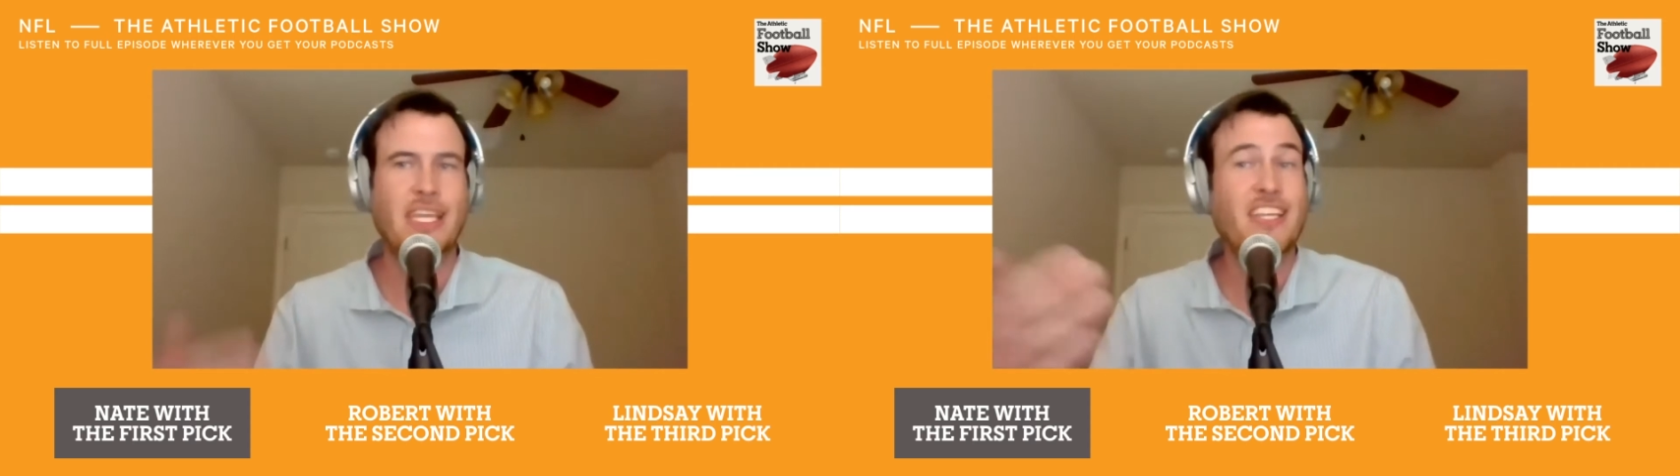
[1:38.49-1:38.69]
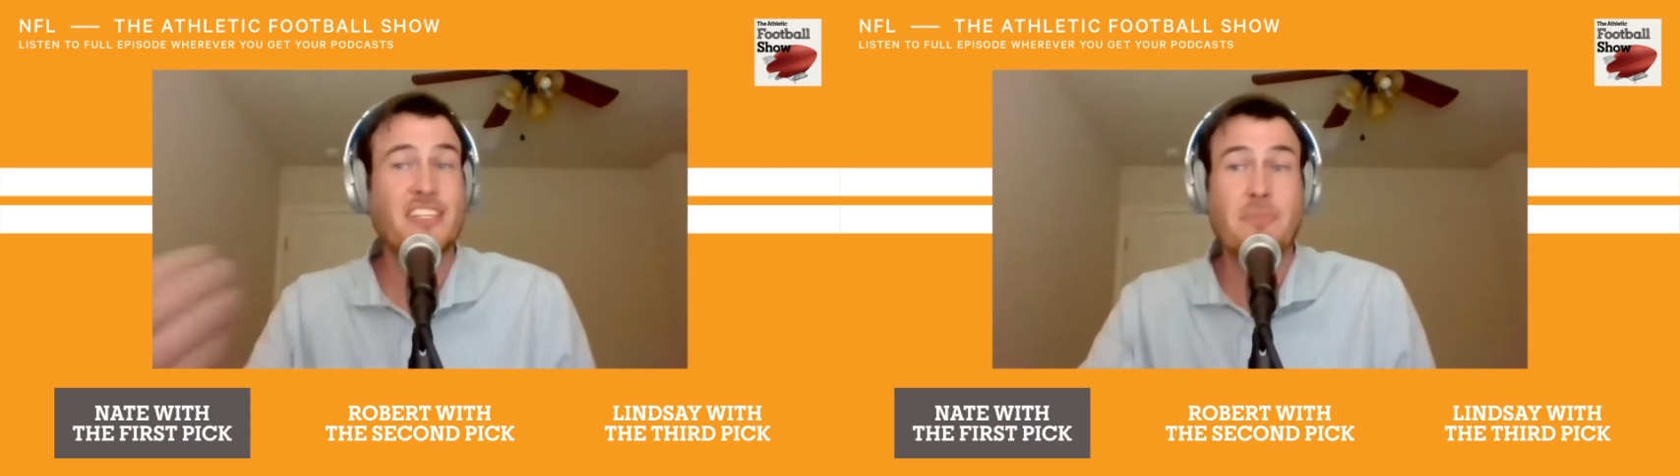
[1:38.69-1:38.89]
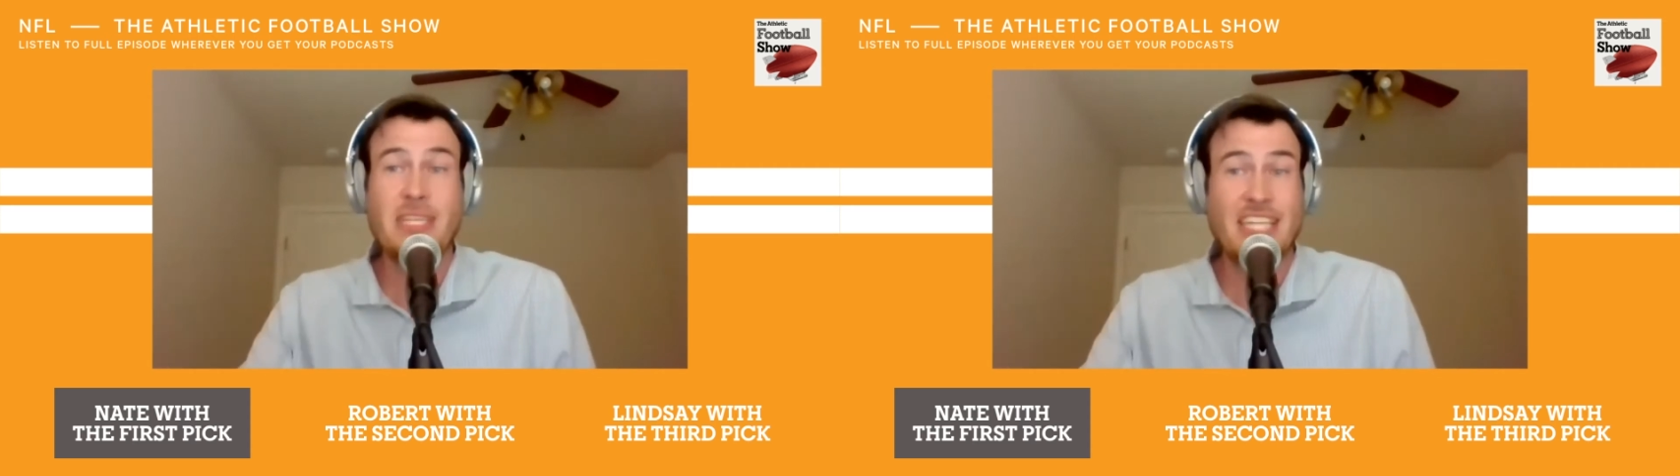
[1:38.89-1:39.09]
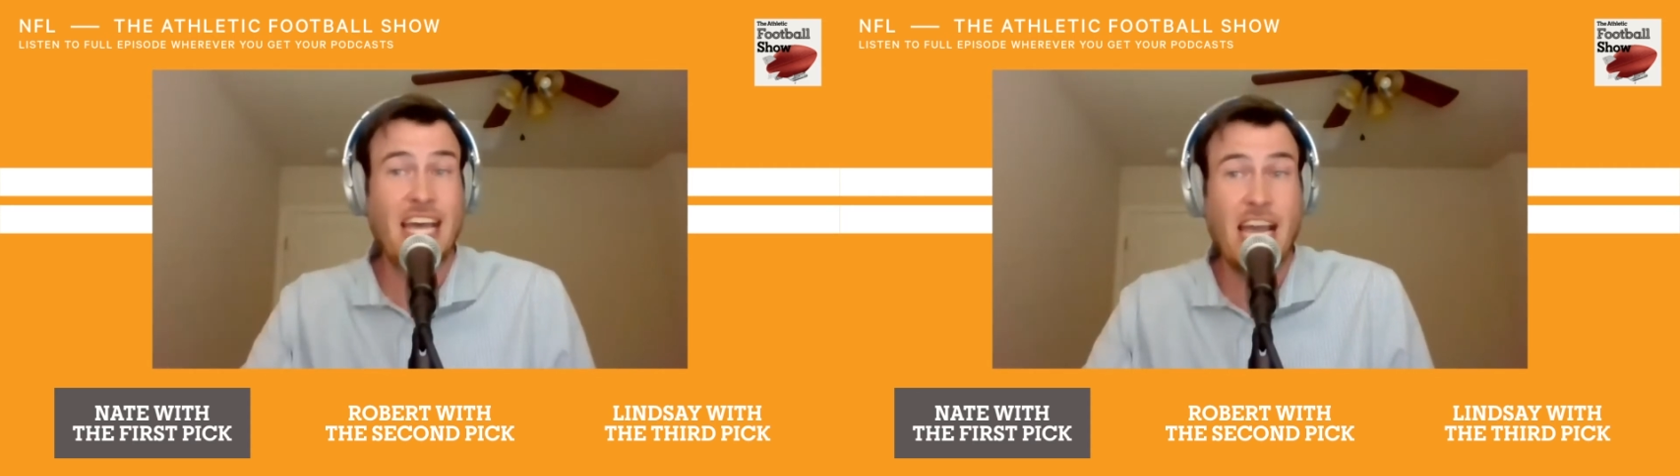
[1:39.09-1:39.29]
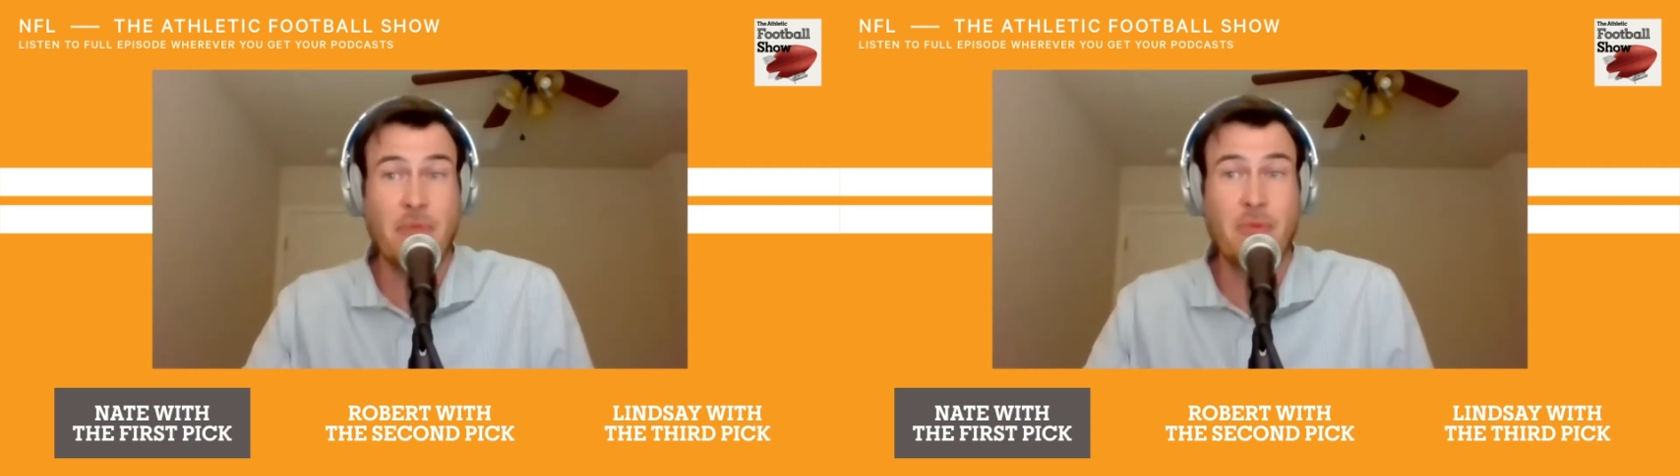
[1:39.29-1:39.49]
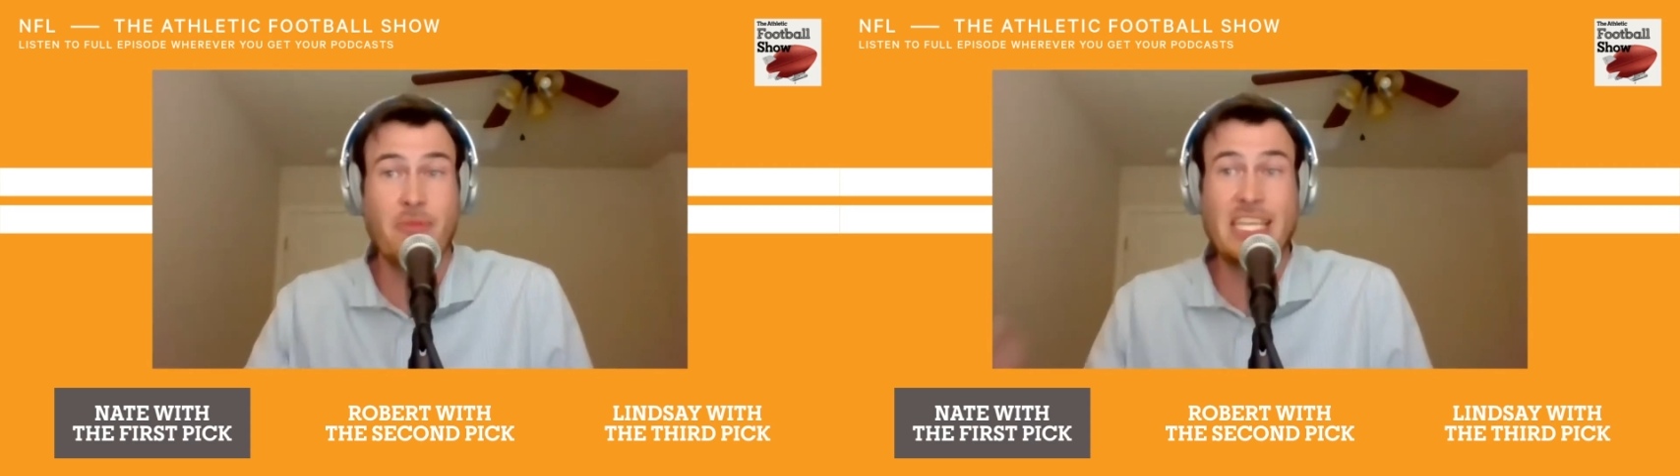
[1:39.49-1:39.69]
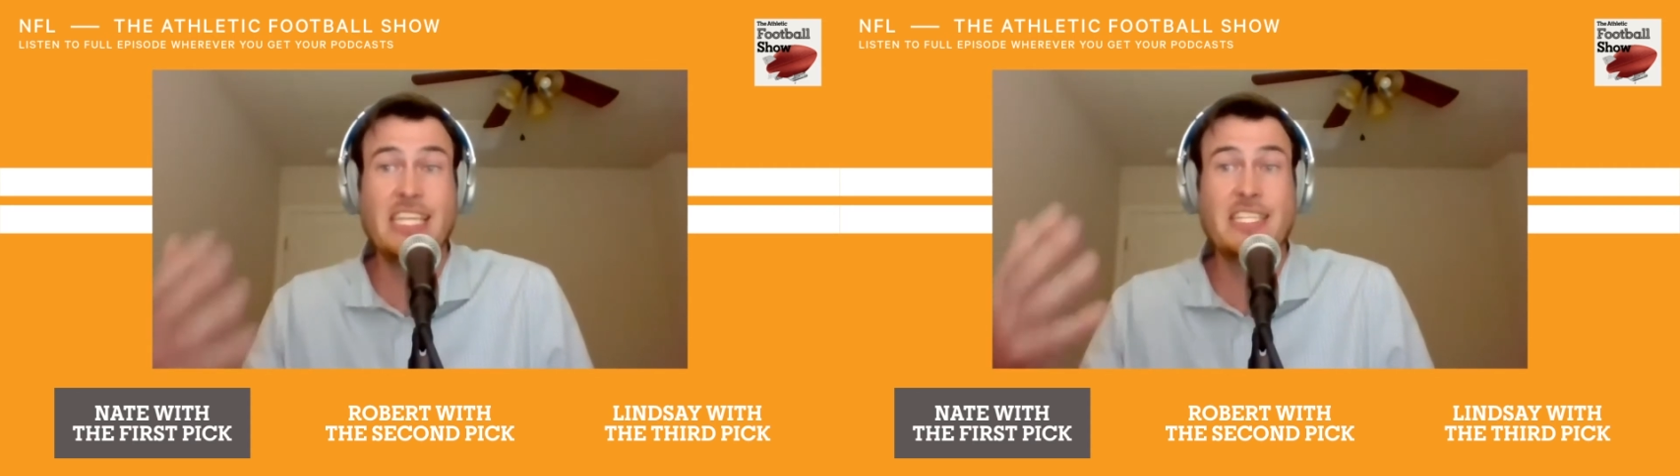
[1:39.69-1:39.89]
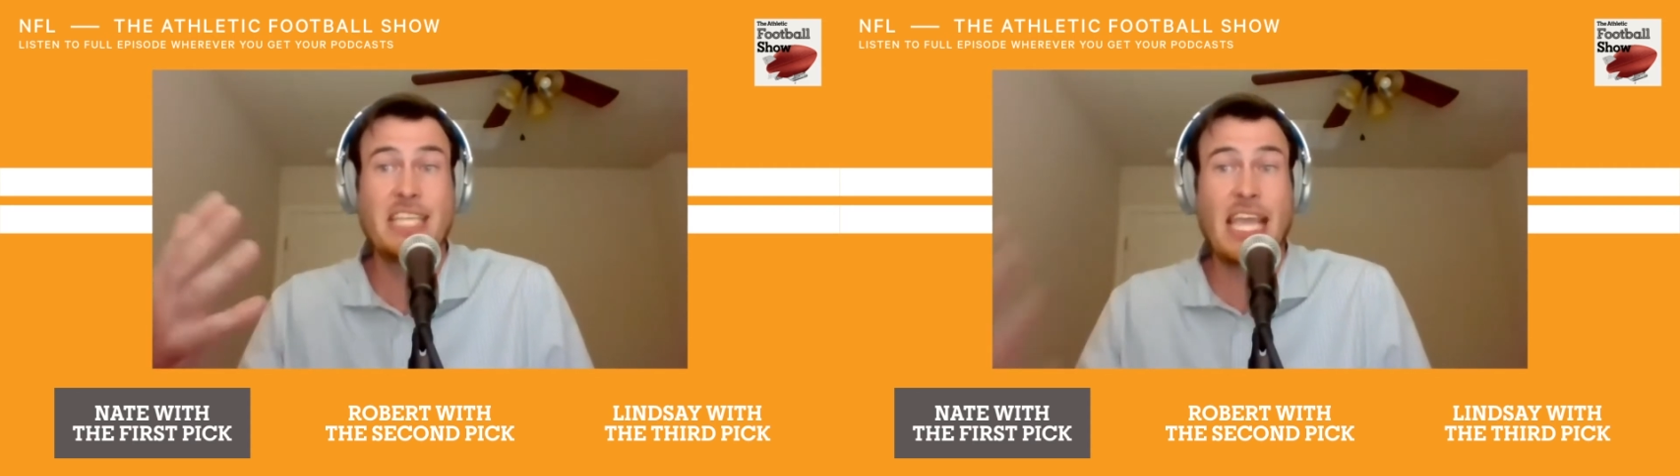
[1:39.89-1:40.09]
he doesn't miss time. Like
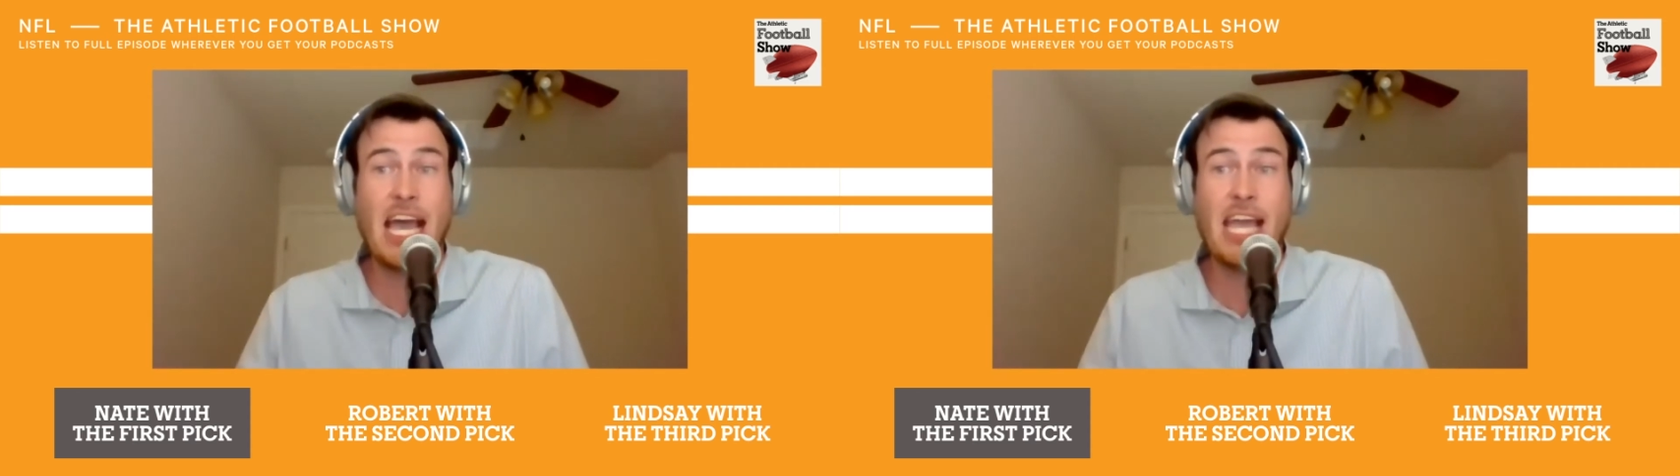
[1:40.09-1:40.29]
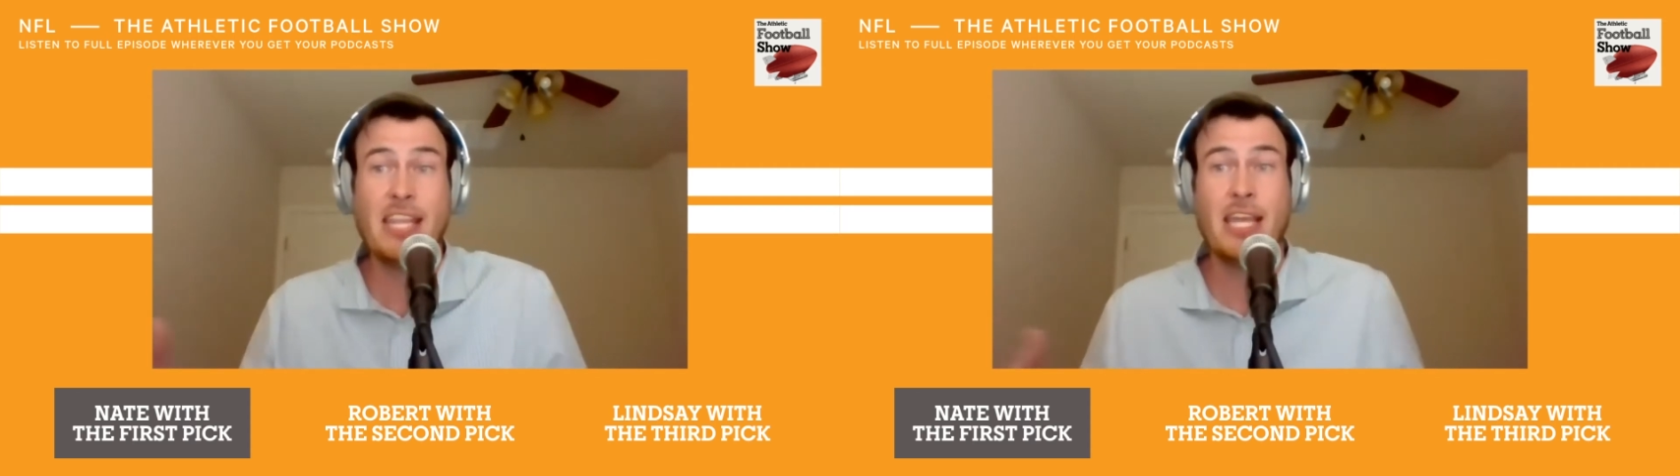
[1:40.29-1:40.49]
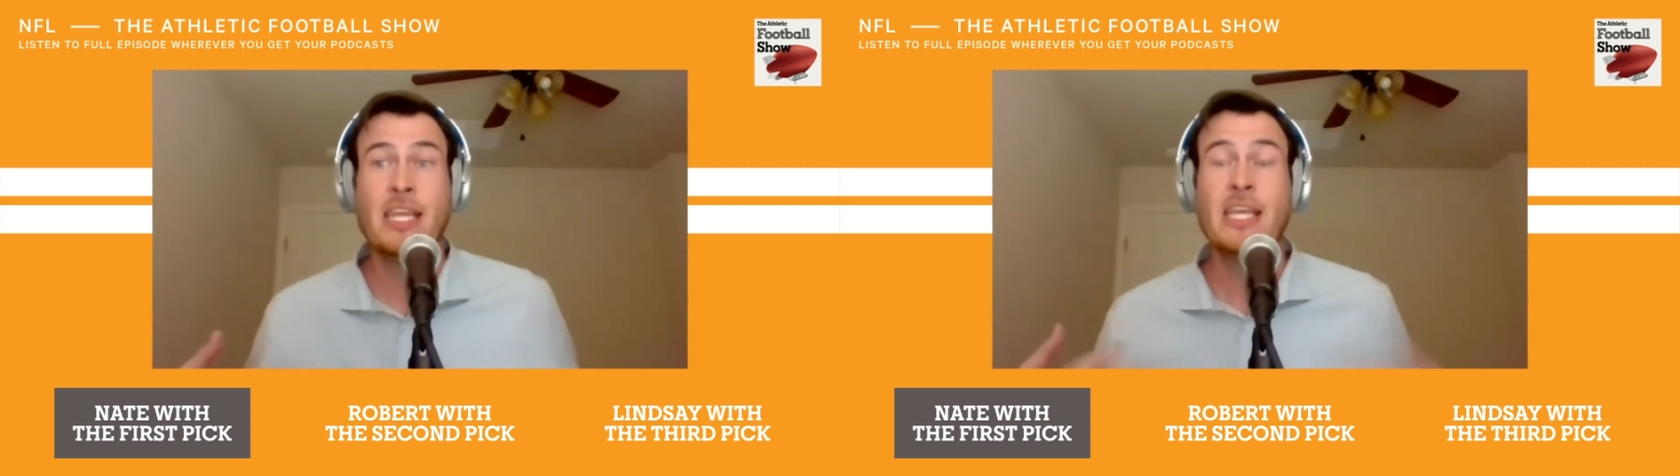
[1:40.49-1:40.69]
he is a guy that